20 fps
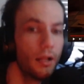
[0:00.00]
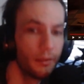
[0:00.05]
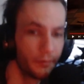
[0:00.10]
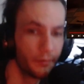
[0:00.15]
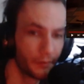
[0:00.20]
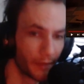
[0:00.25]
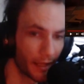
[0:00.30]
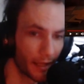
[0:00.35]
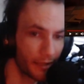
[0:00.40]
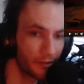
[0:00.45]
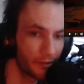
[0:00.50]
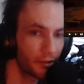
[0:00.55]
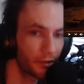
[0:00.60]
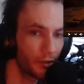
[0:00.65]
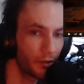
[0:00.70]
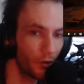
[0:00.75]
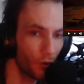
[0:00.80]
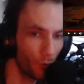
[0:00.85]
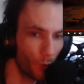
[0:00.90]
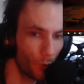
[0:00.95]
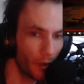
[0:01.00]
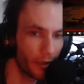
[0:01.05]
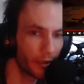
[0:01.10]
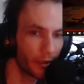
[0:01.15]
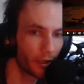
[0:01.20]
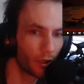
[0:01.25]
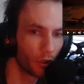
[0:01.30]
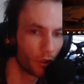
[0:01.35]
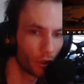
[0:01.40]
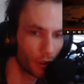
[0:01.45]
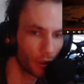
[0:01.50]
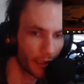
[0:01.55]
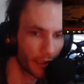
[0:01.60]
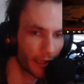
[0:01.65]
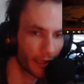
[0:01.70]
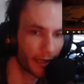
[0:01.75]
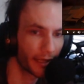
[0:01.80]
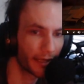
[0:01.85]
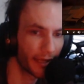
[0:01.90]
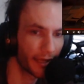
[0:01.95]
That's a new way to look at
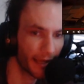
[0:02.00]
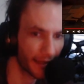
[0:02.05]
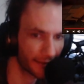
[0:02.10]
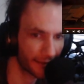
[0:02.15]
a gas